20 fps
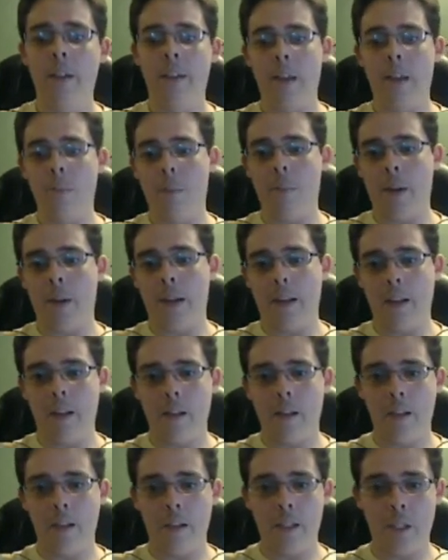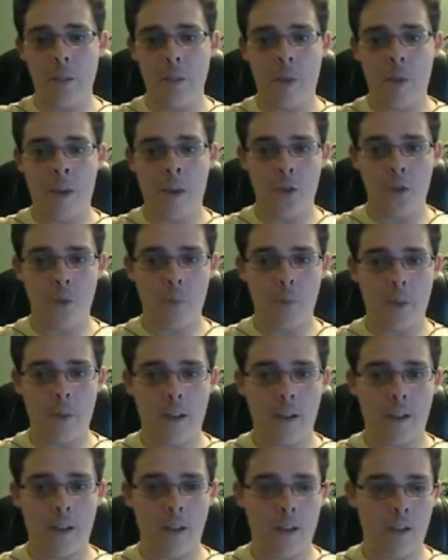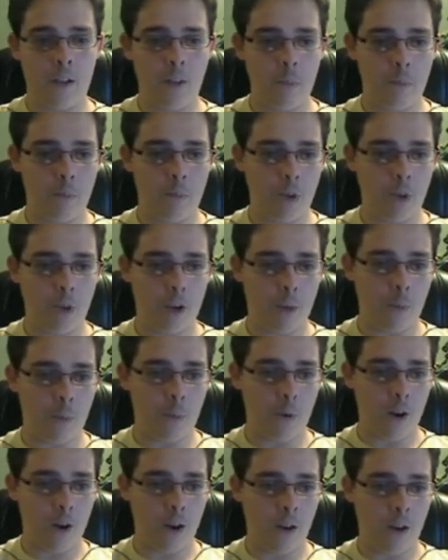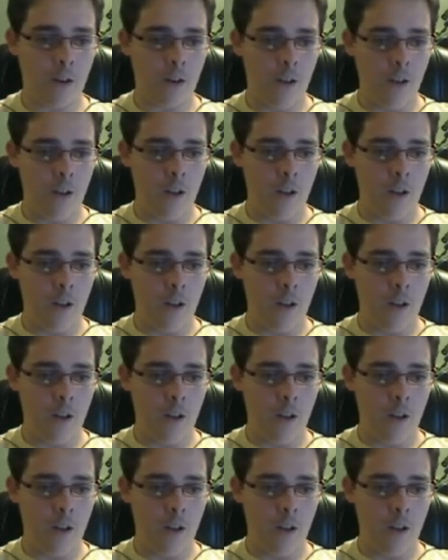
get my expansion back here in the top right.